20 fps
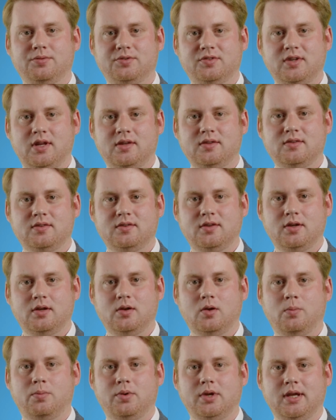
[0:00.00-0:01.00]

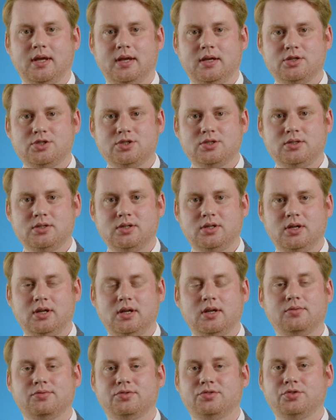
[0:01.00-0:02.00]
standstill obligation
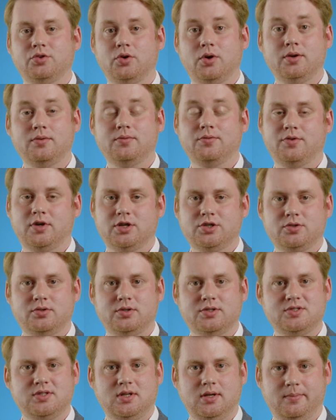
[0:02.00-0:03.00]
if certain
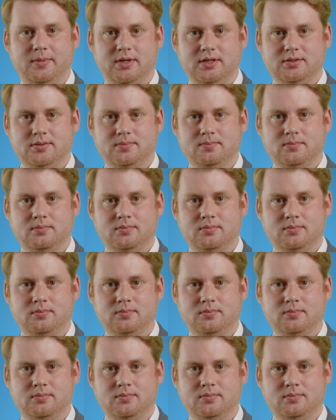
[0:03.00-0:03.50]
thresholds are met.